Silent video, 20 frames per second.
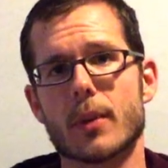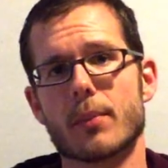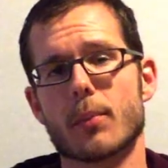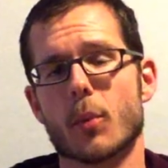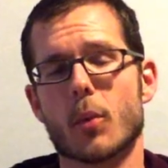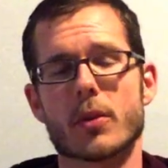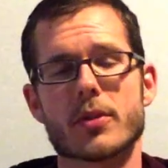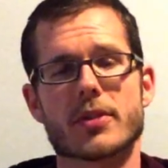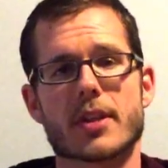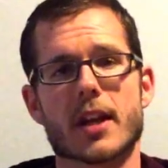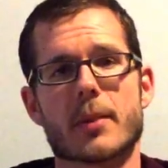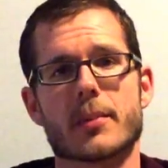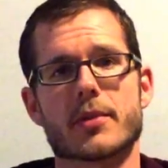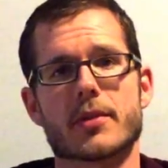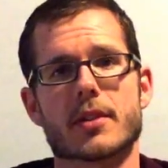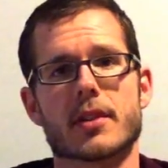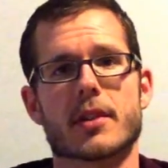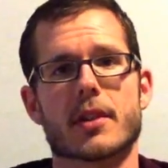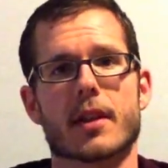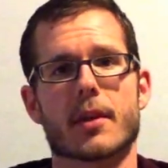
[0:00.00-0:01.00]
bit more
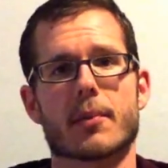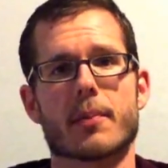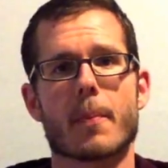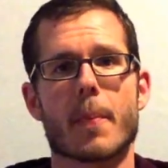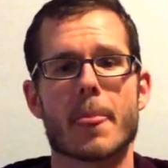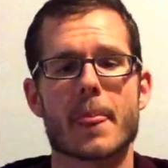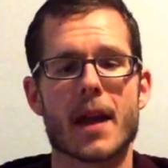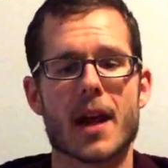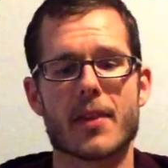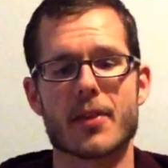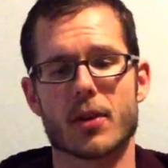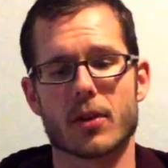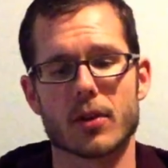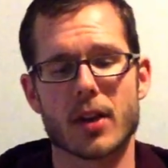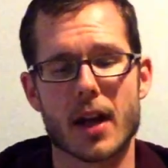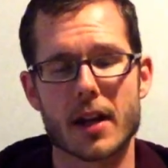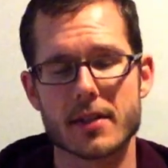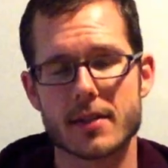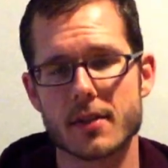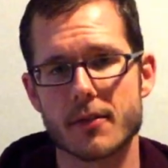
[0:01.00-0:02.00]
depth to them, and there are
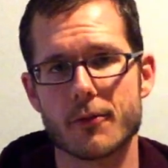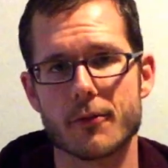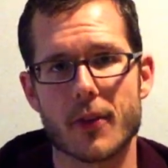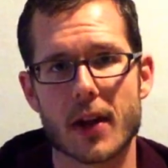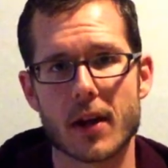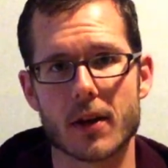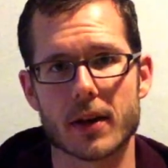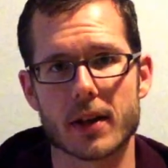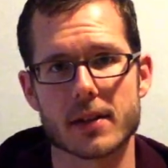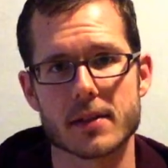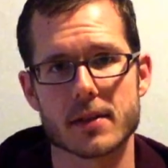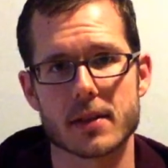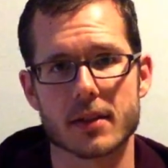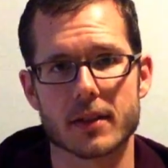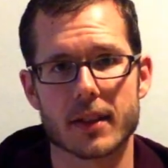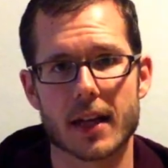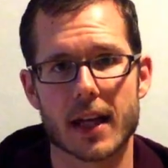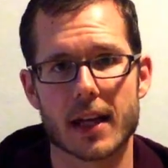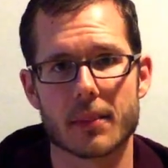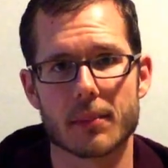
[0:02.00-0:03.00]
lots of variants
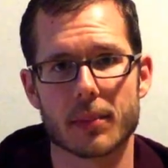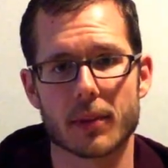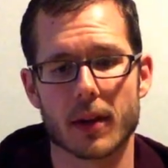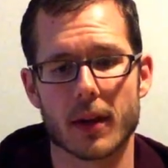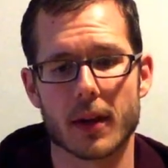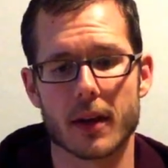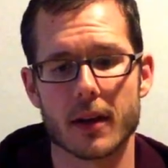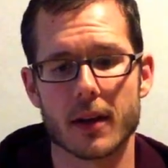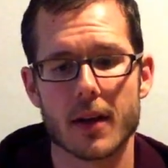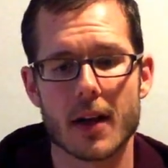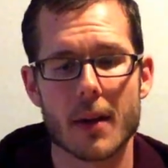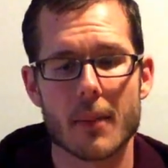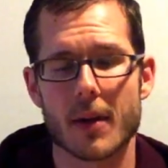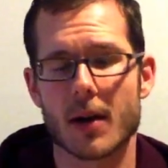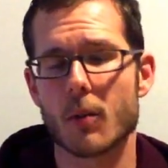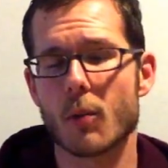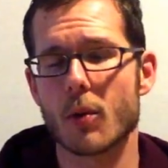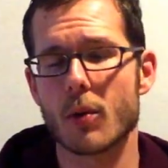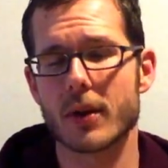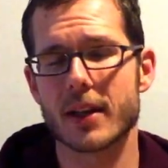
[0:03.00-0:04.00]
in gameplay, but
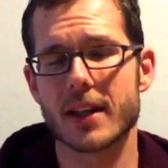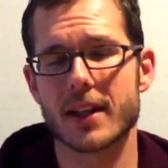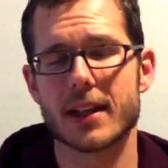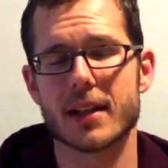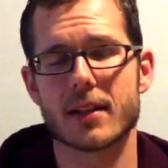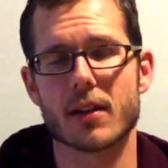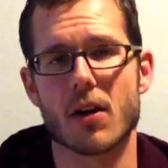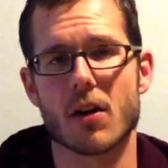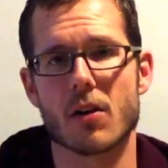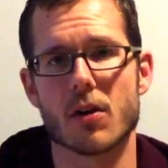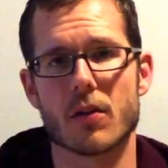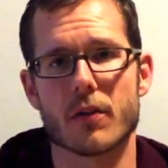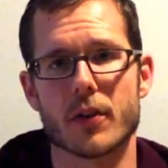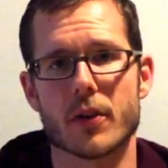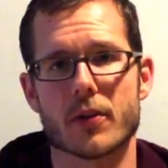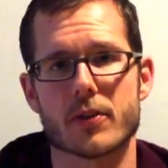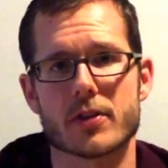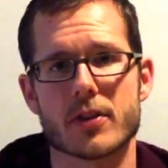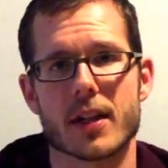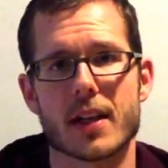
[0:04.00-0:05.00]
I won't get into all of
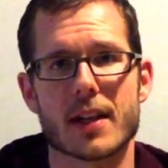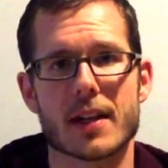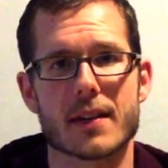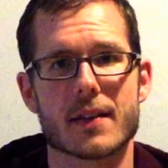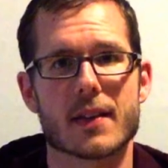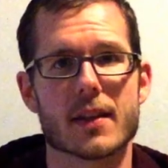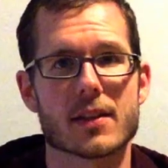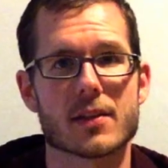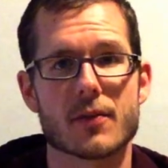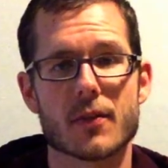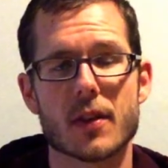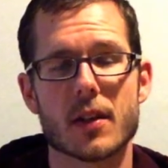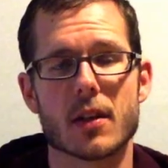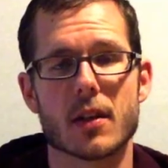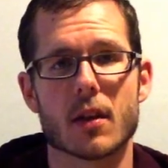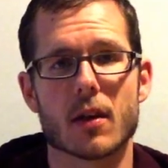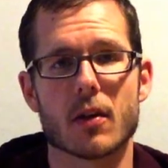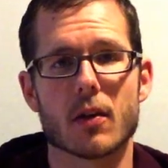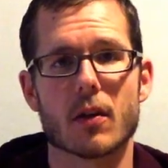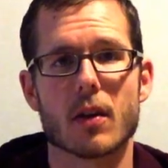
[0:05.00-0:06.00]
those in this
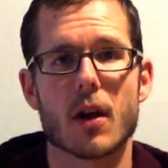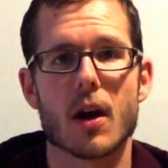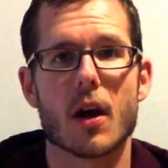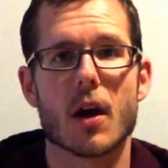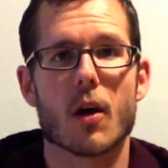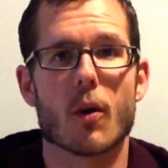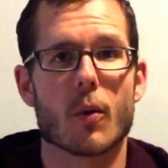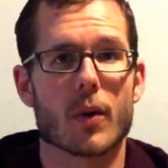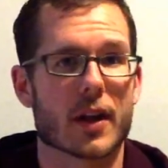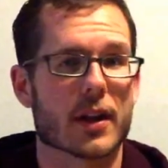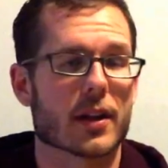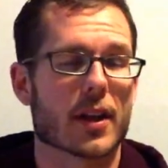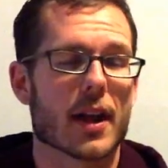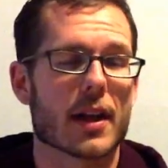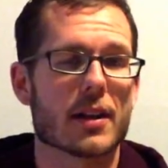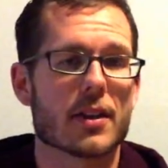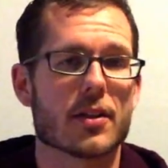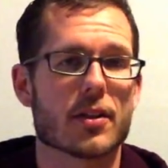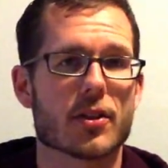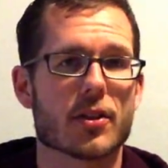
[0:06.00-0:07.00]
video. What I'd
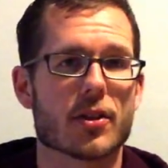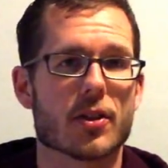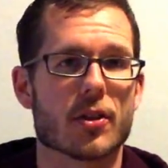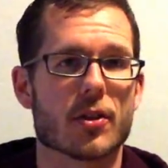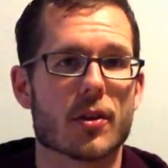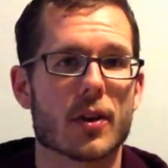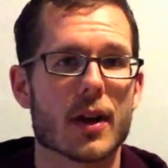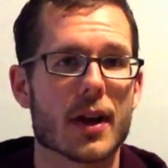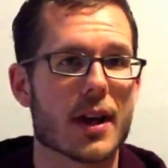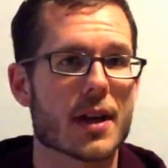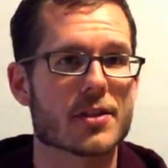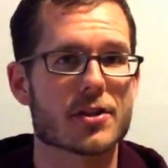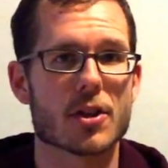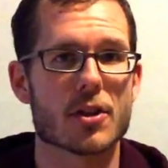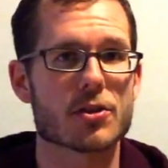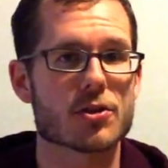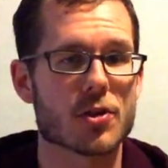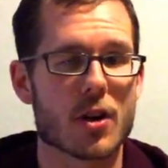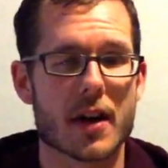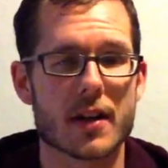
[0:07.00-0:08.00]
like you to do is
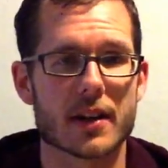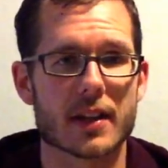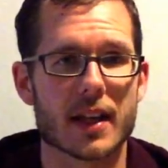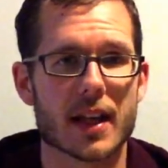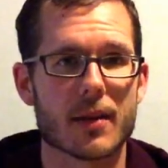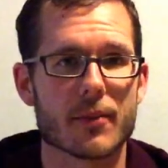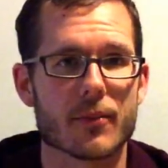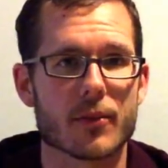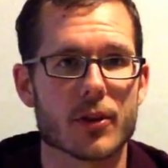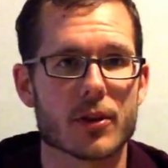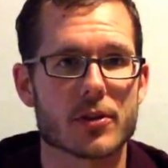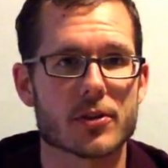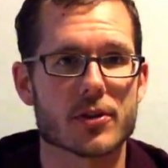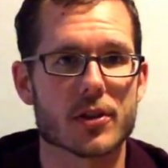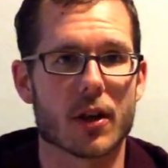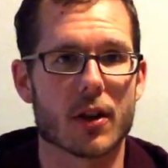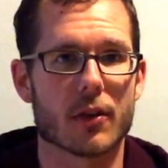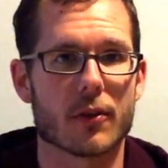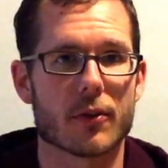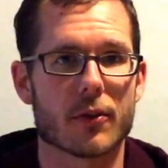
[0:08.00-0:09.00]
go try the game for
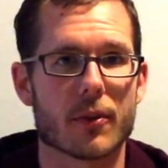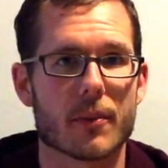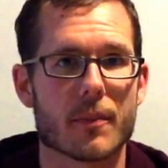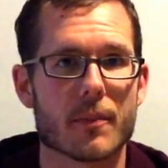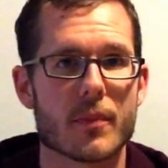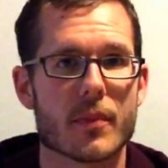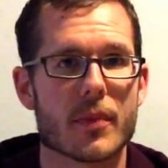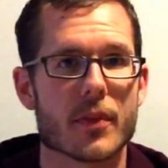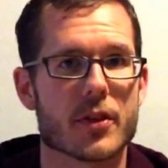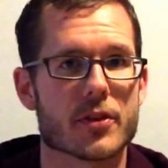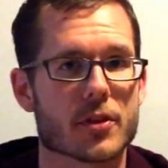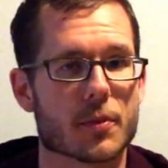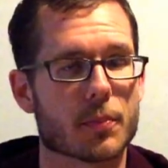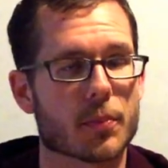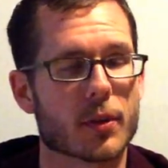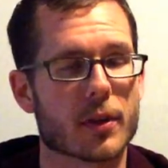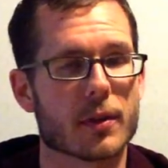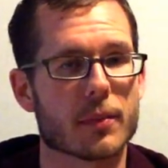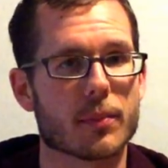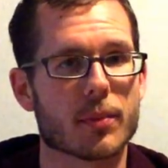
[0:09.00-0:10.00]
yourself. There's a
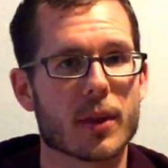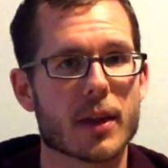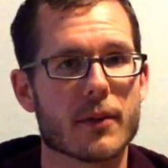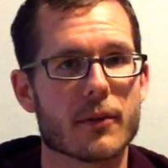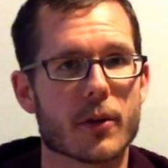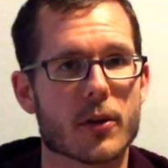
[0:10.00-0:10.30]
print and play